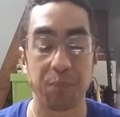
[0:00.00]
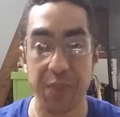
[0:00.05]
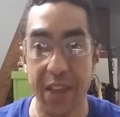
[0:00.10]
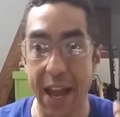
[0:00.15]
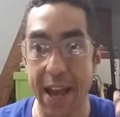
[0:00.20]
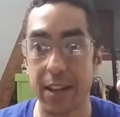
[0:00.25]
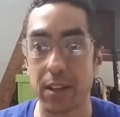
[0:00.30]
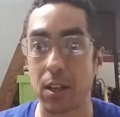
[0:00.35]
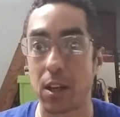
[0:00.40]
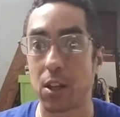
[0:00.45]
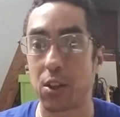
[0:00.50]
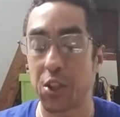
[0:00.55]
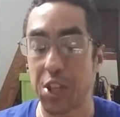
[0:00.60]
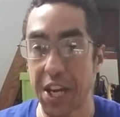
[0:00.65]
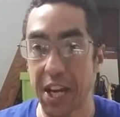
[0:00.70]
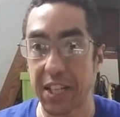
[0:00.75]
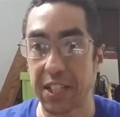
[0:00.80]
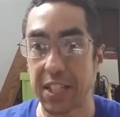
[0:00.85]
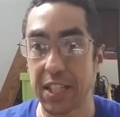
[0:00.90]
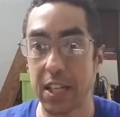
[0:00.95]
that
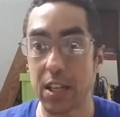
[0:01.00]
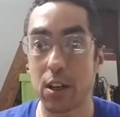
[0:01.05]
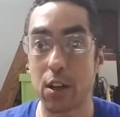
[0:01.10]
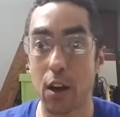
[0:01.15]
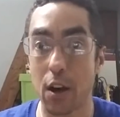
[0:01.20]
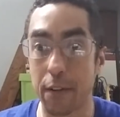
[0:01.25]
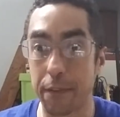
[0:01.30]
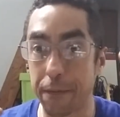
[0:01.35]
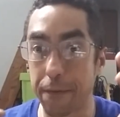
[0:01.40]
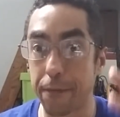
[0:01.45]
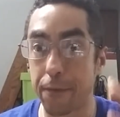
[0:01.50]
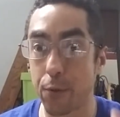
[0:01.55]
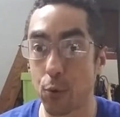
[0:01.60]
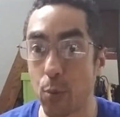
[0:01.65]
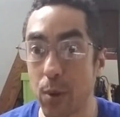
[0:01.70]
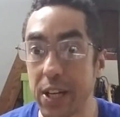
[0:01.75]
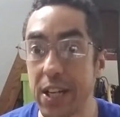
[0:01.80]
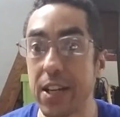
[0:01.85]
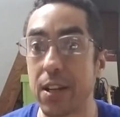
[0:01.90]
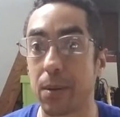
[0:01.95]
the idea of
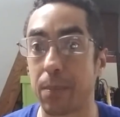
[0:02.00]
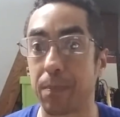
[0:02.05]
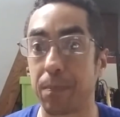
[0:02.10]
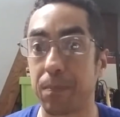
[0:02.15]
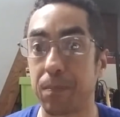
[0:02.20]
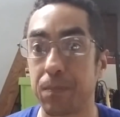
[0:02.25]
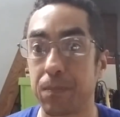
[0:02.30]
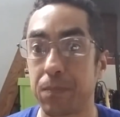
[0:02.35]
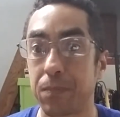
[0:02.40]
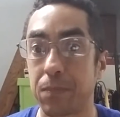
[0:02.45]
freedom